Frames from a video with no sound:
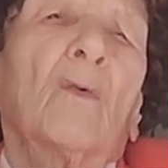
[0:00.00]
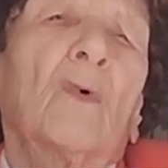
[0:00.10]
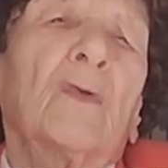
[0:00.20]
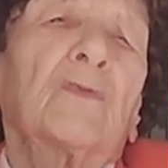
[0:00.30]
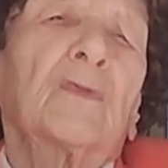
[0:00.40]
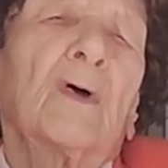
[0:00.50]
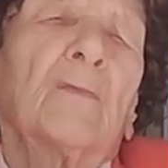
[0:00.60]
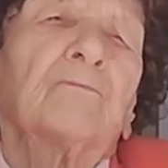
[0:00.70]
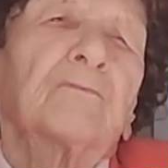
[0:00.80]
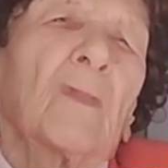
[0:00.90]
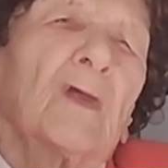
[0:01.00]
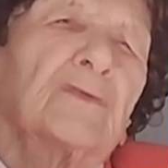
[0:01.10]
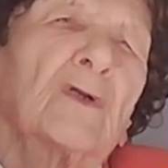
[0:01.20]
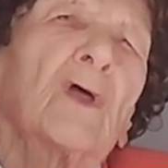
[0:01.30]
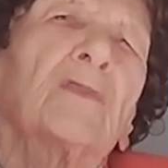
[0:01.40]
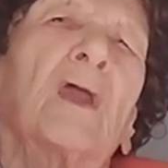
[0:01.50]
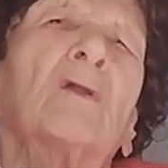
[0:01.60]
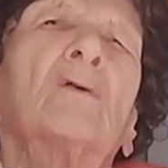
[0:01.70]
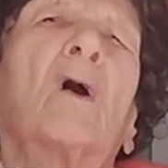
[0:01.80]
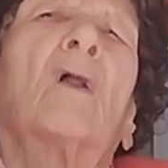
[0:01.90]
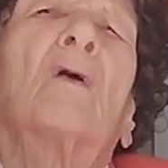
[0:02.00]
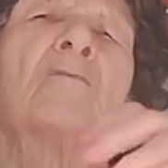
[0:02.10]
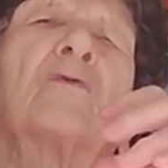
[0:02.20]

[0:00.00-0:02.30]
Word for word: with um, they're not they don't call them